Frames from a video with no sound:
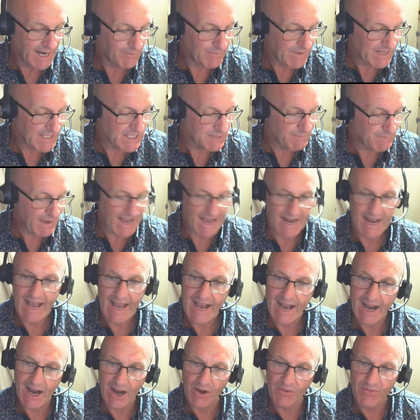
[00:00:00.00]
It's about
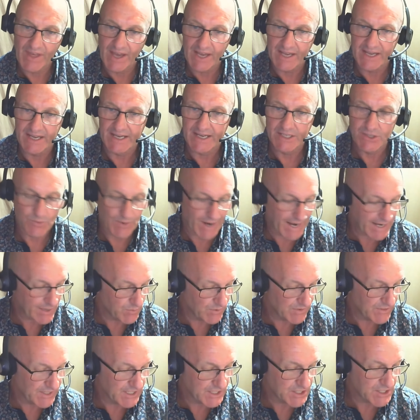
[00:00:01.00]
how they interact
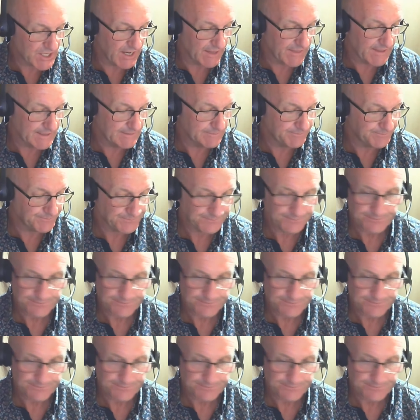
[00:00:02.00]
with each other.